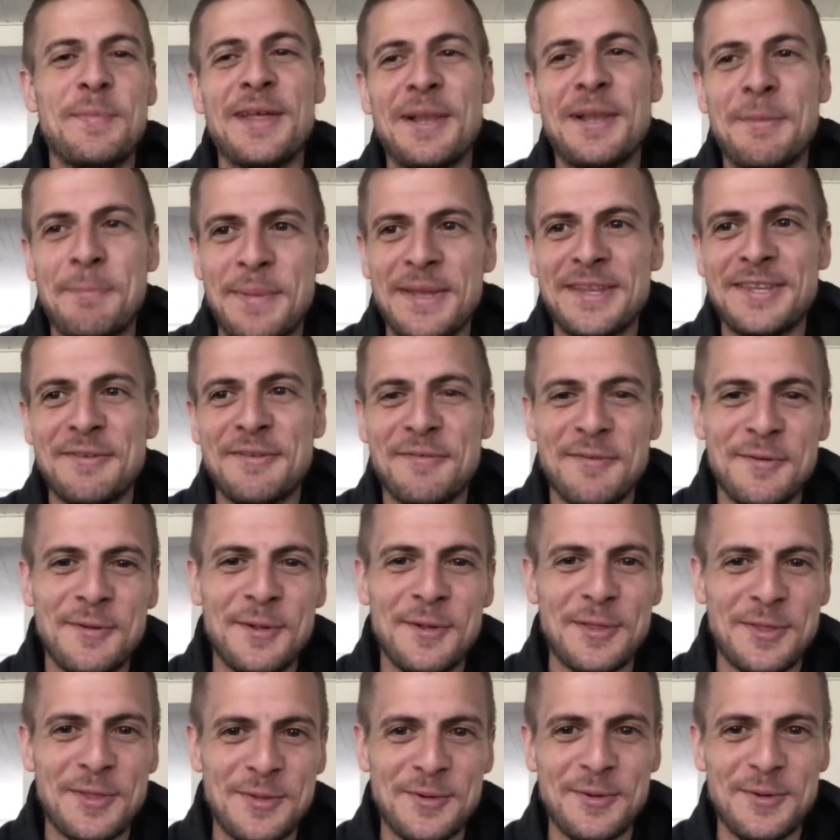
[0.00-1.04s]
bit difficult
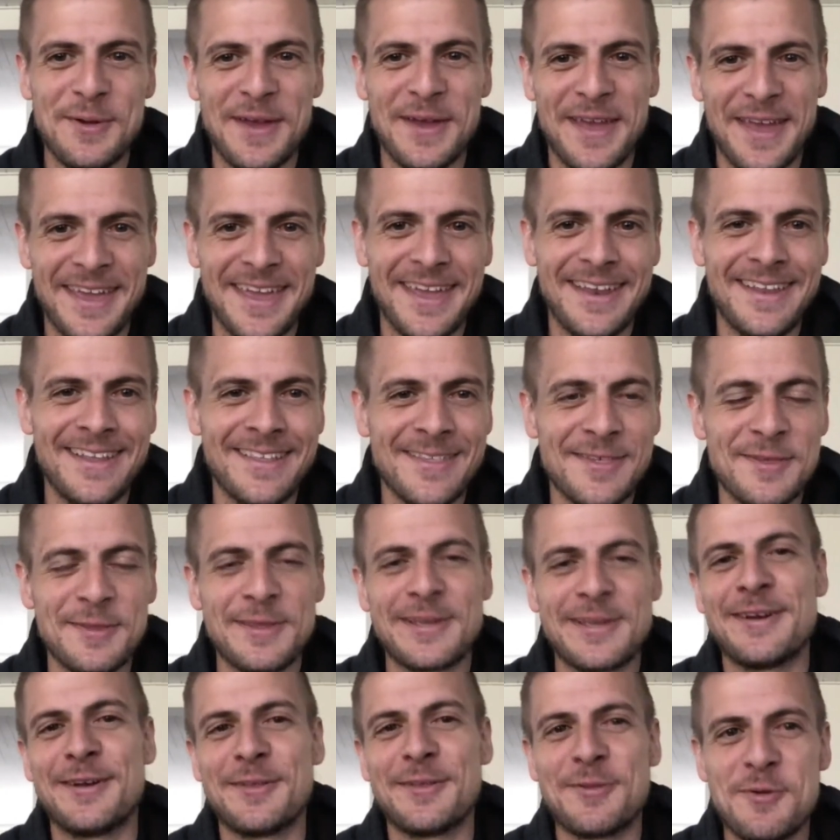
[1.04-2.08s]
to get into the
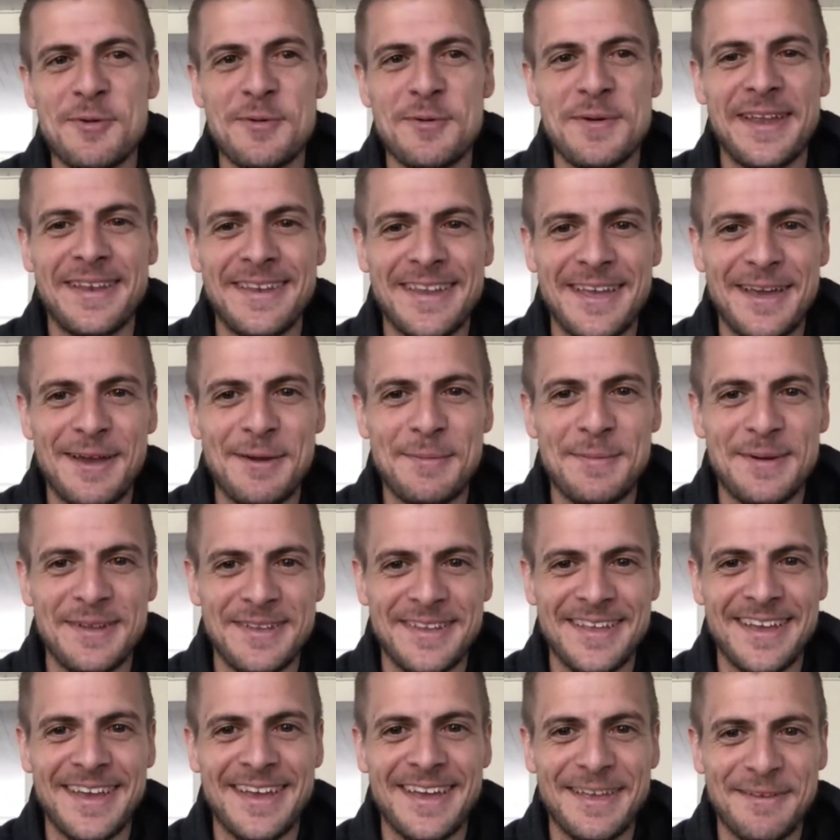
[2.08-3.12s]
country right now, but
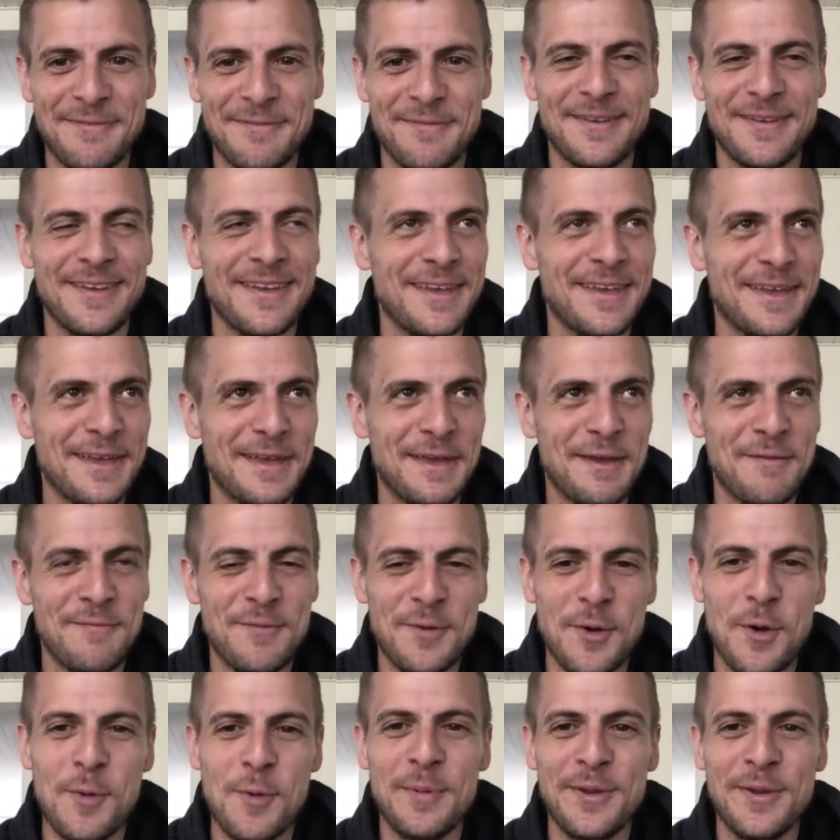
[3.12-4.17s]
yeah, if you
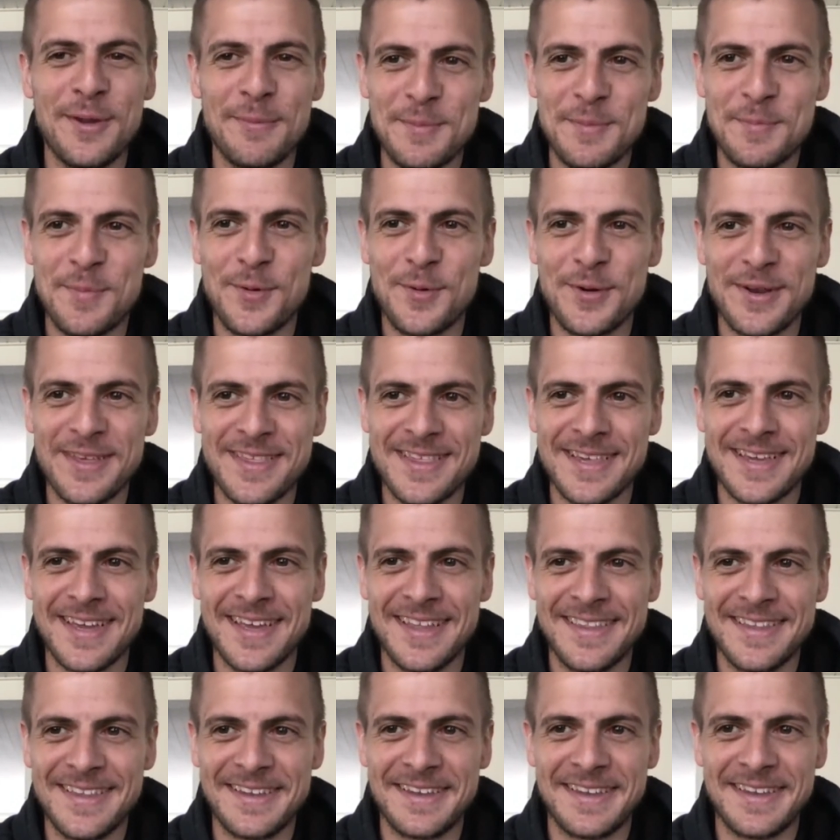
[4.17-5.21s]
open up the borders again
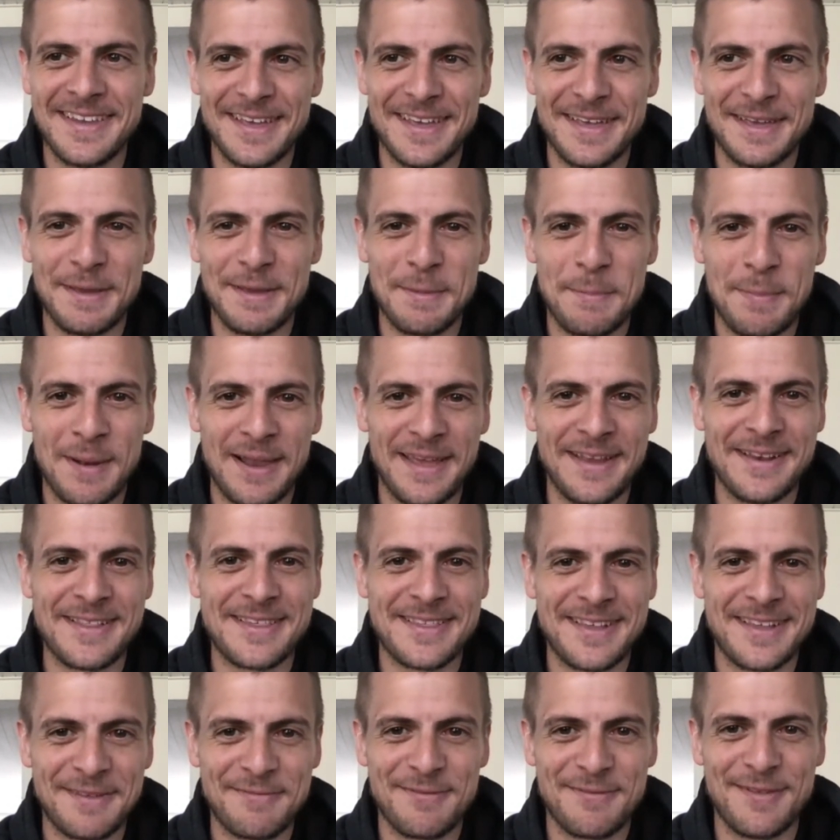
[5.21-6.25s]
and planes
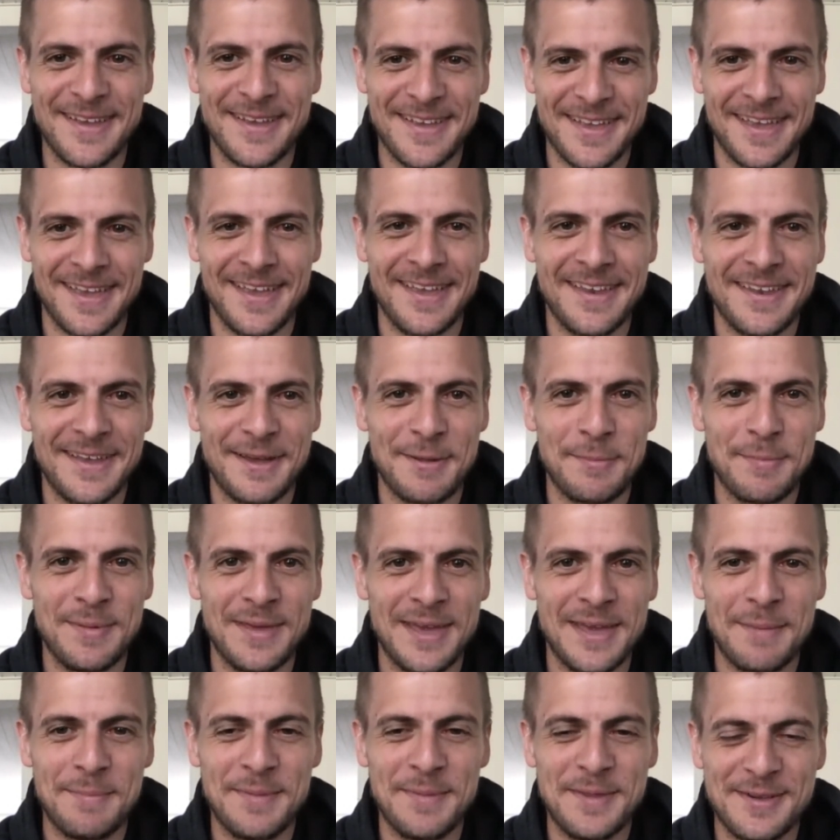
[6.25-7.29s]
start flying again, I'll be
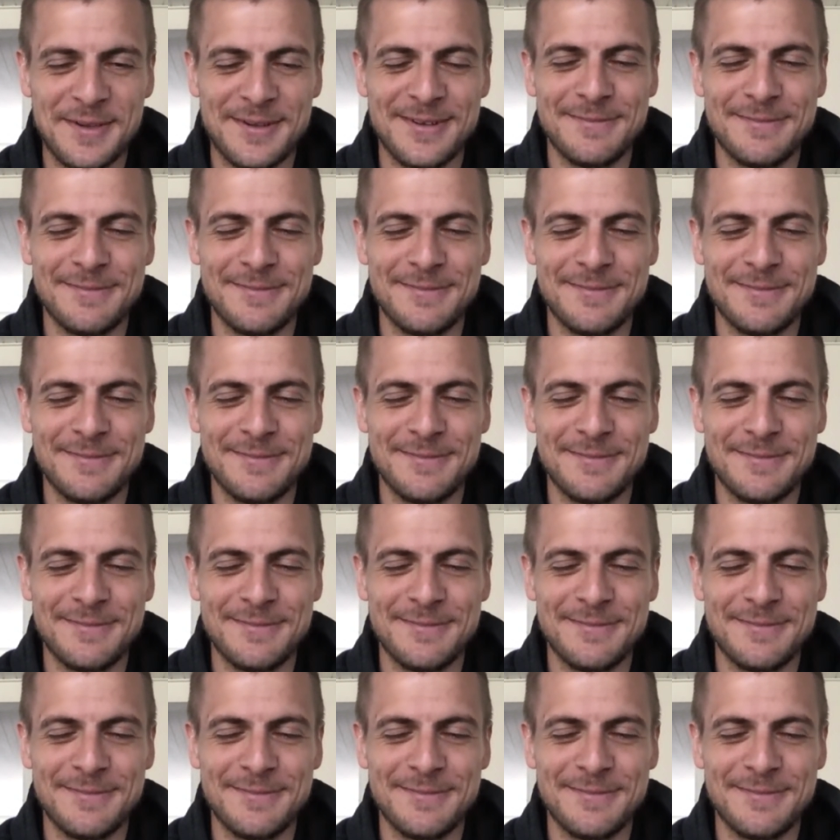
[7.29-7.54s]
happy to come.